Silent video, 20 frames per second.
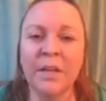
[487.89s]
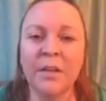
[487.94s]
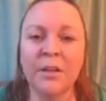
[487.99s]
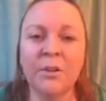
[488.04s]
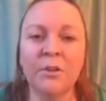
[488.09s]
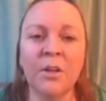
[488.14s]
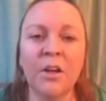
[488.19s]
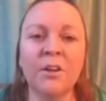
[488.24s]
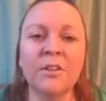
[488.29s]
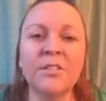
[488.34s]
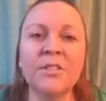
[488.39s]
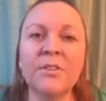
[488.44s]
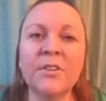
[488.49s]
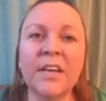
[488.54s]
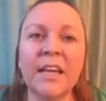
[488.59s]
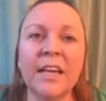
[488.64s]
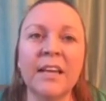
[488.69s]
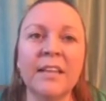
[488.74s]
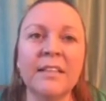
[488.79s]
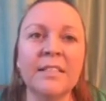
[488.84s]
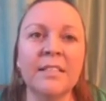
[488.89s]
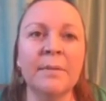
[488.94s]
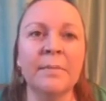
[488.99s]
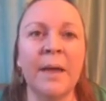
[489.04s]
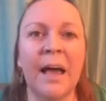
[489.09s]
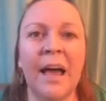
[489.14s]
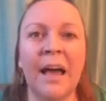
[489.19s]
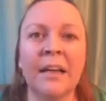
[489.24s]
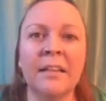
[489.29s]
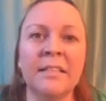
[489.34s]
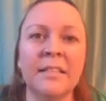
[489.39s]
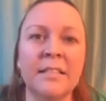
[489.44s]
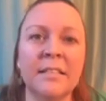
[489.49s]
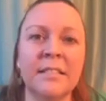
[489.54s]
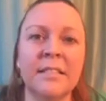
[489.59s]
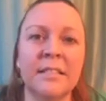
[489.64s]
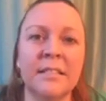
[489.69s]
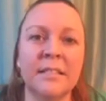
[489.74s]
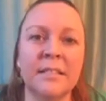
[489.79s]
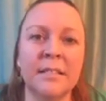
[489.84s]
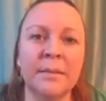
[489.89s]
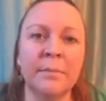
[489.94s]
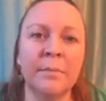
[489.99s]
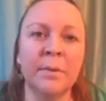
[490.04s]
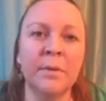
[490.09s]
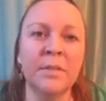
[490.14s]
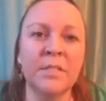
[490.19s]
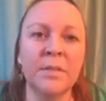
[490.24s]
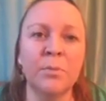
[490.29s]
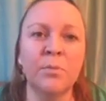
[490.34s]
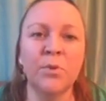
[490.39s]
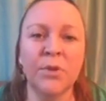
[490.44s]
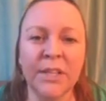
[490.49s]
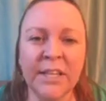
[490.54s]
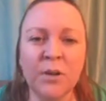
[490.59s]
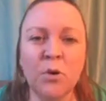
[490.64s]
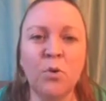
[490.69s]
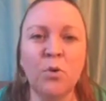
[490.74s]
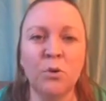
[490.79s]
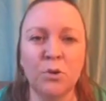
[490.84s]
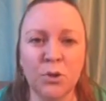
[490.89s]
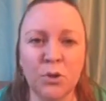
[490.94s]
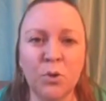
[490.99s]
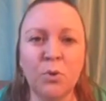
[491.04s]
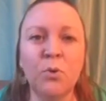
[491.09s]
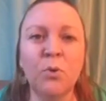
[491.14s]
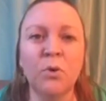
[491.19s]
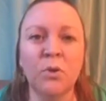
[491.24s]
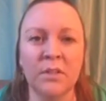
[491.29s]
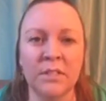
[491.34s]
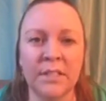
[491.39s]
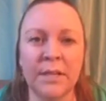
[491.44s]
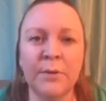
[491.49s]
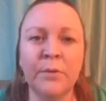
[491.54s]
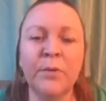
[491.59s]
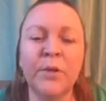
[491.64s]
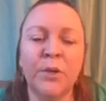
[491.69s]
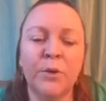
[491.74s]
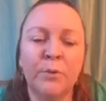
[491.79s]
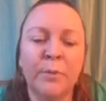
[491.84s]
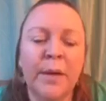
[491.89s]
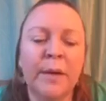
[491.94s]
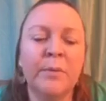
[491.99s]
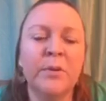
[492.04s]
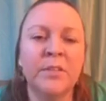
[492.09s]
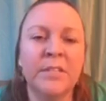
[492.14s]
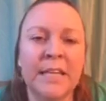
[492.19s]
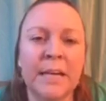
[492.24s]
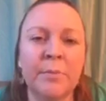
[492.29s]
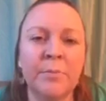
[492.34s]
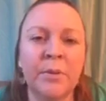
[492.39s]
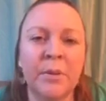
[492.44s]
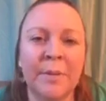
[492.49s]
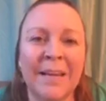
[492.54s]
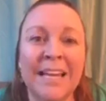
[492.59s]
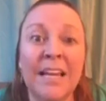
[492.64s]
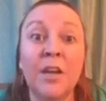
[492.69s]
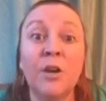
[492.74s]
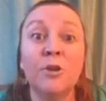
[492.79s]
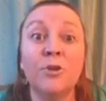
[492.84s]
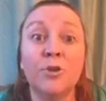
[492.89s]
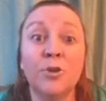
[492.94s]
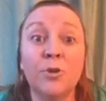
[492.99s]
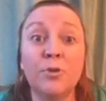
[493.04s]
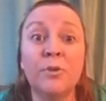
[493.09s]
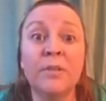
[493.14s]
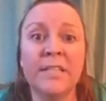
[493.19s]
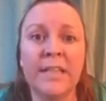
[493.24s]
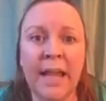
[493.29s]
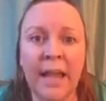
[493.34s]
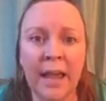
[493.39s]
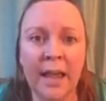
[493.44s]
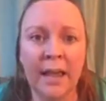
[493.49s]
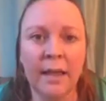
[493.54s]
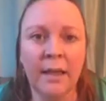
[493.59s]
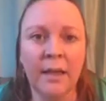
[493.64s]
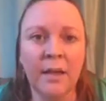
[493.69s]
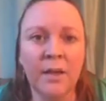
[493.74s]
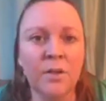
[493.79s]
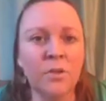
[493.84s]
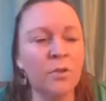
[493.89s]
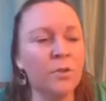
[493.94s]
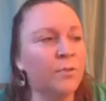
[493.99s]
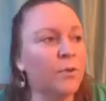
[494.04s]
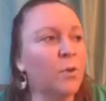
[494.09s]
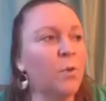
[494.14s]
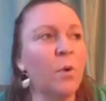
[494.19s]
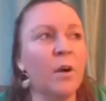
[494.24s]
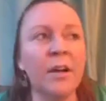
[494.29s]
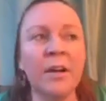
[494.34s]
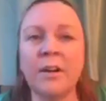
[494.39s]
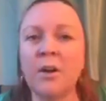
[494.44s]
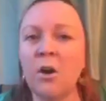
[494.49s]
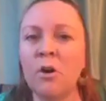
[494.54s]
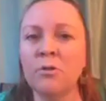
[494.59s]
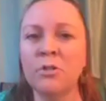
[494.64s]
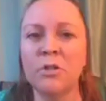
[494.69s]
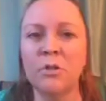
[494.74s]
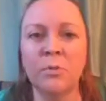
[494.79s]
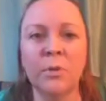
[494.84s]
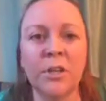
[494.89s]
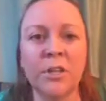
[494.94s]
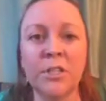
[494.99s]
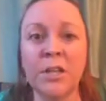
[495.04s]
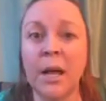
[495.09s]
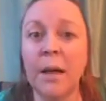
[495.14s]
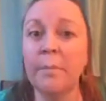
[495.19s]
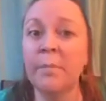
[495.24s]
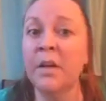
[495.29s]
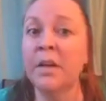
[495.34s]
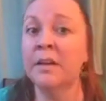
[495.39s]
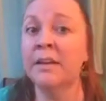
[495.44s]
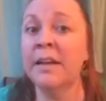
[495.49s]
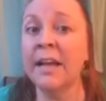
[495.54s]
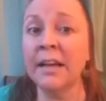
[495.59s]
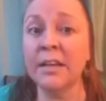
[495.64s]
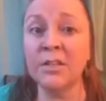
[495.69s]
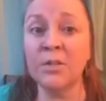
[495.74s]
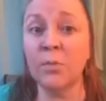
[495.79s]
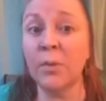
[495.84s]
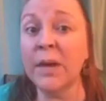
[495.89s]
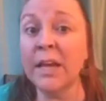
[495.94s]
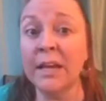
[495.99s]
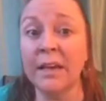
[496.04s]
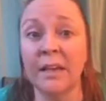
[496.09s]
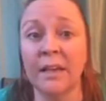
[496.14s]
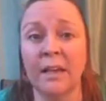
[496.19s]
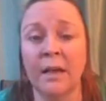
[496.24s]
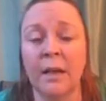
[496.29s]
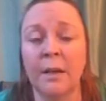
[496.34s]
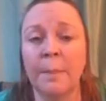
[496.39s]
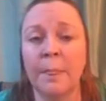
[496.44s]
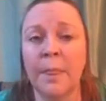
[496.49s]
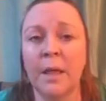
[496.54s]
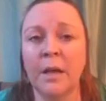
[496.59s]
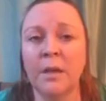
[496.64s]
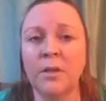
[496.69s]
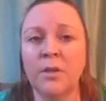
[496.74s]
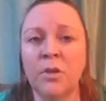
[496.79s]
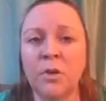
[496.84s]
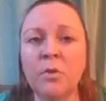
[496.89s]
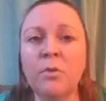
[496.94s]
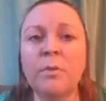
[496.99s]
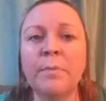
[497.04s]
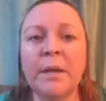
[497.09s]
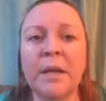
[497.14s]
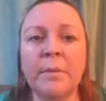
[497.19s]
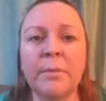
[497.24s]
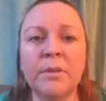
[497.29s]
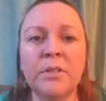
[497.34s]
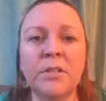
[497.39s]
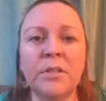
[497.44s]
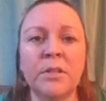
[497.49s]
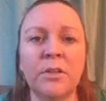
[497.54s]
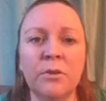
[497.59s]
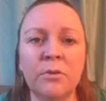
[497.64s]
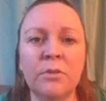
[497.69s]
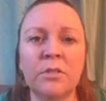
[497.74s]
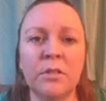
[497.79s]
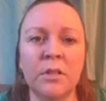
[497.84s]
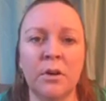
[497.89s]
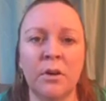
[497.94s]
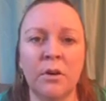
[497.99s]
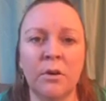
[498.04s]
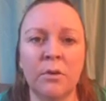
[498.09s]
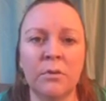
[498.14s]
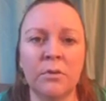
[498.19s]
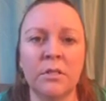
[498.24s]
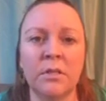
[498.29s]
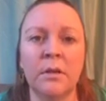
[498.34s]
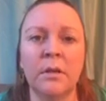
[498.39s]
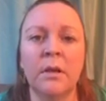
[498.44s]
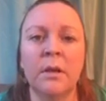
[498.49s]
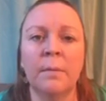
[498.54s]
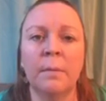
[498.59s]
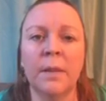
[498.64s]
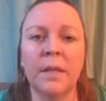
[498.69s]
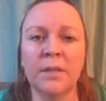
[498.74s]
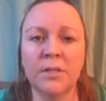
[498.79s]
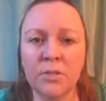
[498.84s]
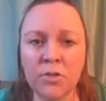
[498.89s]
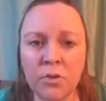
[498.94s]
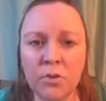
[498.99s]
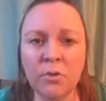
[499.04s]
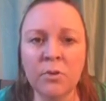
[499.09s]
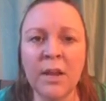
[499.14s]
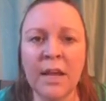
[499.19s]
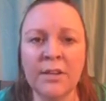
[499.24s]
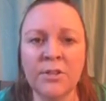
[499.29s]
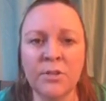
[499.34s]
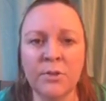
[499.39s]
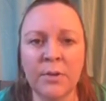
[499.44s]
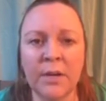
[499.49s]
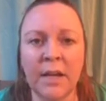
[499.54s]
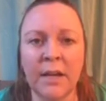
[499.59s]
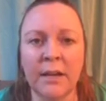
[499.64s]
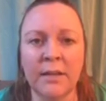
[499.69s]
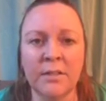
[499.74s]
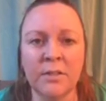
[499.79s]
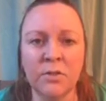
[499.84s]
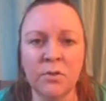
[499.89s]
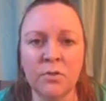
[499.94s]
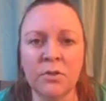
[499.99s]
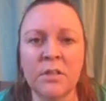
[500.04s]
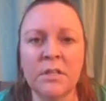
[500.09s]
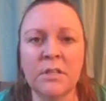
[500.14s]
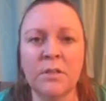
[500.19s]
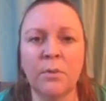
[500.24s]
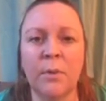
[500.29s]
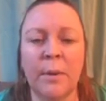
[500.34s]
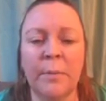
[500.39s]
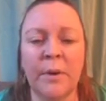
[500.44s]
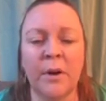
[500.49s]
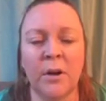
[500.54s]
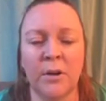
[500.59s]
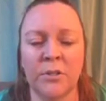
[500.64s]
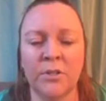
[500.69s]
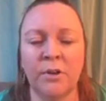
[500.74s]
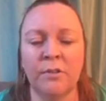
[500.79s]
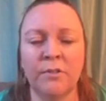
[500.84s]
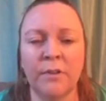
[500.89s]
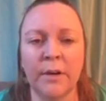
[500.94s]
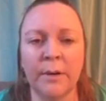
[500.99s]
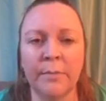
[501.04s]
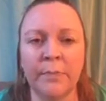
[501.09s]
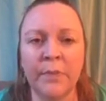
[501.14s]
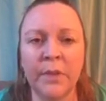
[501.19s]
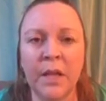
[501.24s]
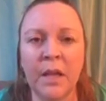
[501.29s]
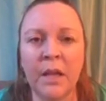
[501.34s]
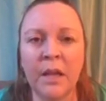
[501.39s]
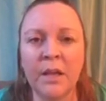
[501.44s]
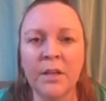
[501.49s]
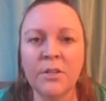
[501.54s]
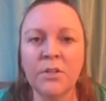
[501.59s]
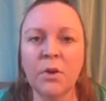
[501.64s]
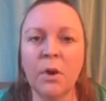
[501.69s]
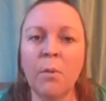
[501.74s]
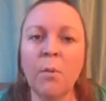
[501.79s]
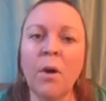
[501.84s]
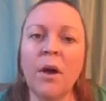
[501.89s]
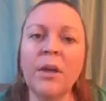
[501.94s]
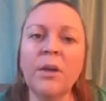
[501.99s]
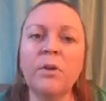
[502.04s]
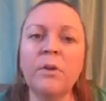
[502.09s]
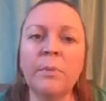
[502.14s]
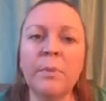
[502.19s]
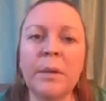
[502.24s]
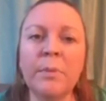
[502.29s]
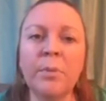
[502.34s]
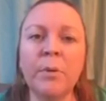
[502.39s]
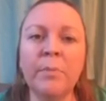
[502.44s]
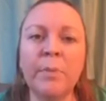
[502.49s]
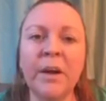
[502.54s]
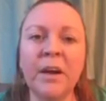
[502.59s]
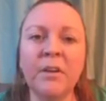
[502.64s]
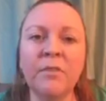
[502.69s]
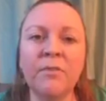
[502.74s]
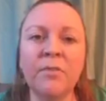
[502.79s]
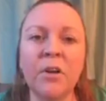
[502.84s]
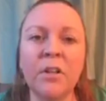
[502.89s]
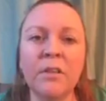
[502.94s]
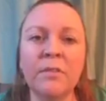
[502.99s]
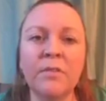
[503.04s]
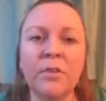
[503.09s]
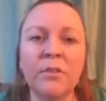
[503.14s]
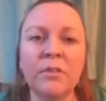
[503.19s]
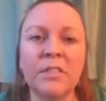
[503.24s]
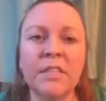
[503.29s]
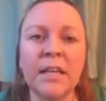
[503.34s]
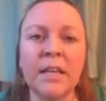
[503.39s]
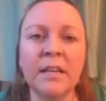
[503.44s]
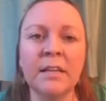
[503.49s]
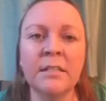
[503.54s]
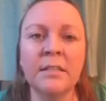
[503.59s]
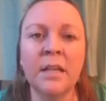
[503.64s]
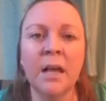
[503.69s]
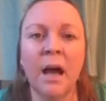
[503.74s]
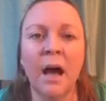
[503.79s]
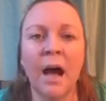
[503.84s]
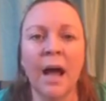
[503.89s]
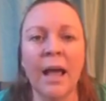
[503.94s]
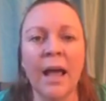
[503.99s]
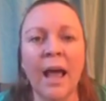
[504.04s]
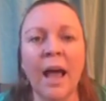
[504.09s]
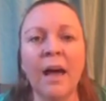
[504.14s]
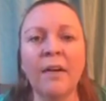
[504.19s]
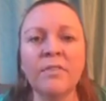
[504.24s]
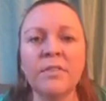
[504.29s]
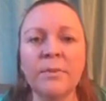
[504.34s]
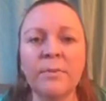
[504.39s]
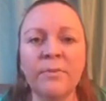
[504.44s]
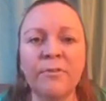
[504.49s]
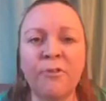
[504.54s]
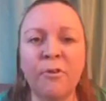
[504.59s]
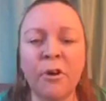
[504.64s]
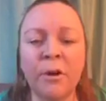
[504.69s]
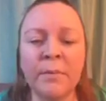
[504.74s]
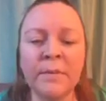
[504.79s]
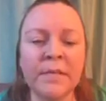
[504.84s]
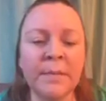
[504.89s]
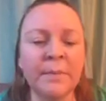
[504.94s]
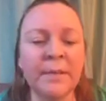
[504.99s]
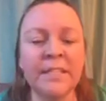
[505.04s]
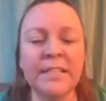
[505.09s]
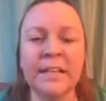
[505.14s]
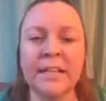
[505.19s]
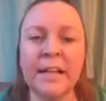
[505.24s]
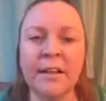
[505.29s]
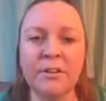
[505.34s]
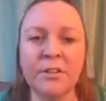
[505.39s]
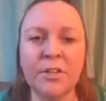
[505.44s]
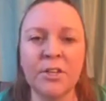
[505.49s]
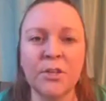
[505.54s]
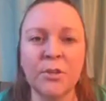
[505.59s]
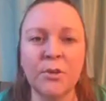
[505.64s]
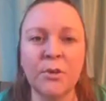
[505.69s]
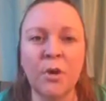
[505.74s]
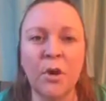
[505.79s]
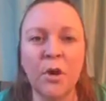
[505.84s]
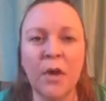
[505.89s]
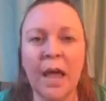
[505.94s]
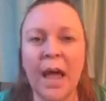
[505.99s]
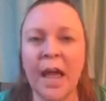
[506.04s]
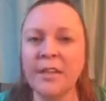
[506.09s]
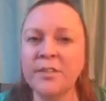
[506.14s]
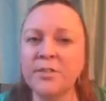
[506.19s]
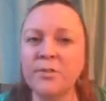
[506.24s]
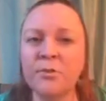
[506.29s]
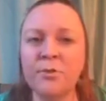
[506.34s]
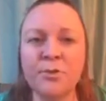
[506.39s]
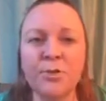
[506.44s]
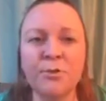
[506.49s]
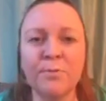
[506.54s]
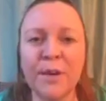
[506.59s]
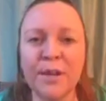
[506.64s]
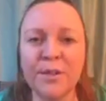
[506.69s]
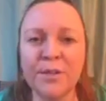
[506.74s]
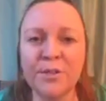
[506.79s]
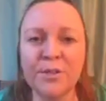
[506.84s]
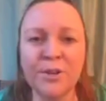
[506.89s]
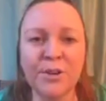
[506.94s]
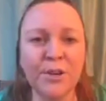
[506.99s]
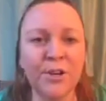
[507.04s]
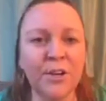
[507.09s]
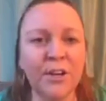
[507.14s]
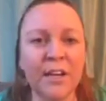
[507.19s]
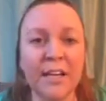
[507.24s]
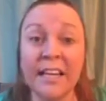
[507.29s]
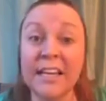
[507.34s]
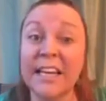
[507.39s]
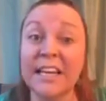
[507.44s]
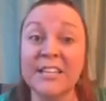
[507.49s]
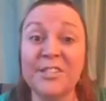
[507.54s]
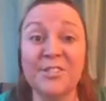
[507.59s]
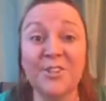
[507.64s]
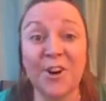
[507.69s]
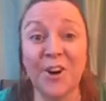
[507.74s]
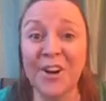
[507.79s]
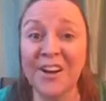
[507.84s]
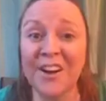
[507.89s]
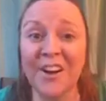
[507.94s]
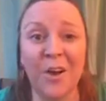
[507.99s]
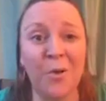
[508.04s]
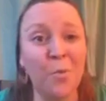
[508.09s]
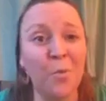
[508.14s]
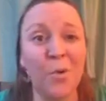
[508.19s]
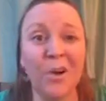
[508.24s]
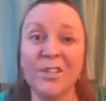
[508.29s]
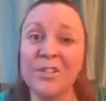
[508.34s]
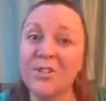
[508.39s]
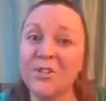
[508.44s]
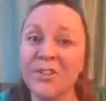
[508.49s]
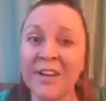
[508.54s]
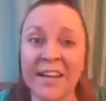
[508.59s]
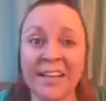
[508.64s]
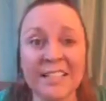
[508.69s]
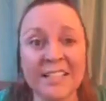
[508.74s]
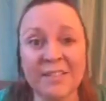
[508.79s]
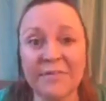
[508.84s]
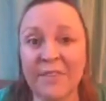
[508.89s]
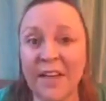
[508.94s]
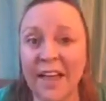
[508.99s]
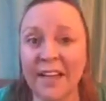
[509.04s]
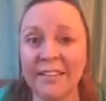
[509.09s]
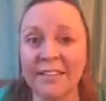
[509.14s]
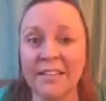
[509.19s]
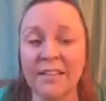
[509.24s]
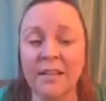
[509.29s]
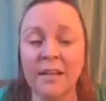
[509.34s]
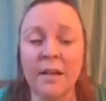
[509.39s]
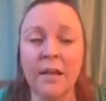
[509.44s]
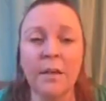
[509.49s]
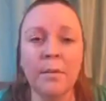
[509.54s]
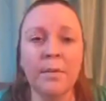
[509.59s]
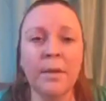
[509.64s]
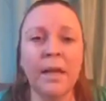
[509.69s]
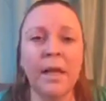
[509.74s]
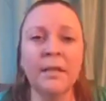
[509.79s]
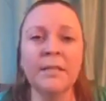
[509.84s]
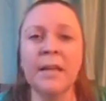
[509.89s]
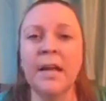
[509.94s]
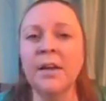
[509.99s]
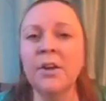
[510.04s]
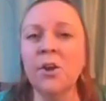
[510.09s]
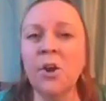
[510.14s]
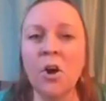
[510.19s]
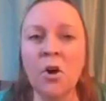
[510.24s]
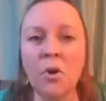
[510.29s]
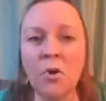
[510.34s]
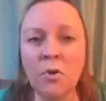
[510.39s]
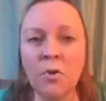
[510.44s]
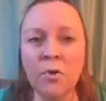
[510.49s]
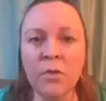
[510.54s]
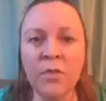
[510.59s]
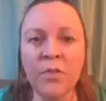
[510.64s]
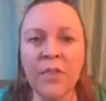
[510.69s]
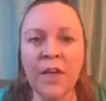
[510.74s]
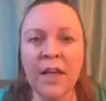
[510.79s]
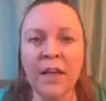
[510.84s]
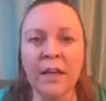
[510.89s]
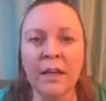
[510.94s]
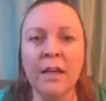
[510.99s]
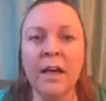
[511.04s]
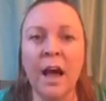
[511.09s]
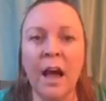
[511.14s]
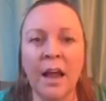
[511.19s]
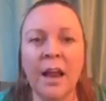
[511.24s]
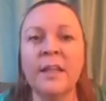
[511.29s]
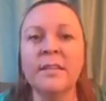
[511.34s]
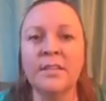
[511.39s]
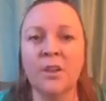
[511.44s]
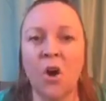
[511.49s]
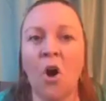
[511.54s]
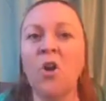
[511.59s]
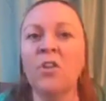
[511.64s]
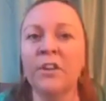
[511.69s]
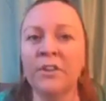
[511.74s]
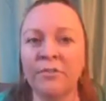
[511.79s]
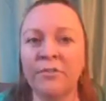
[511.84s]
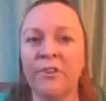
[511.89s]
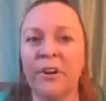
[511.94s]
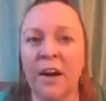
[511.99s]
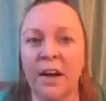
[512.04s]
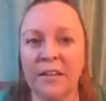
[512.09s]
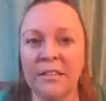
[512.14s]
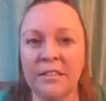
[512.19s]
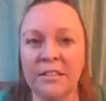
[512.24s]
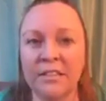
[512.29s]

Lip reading: You'll also get some access to some really cool tools that you'll be able to implement today. So if you wanted to host a workshop next week, you will be able to use those as soon as the webinar is over. So I want you to be prepared for all of those things. I have some forms that I'm going to send out to you. As soon as you register, you're going to get started on what's your next event, because I know that God has a calling for us.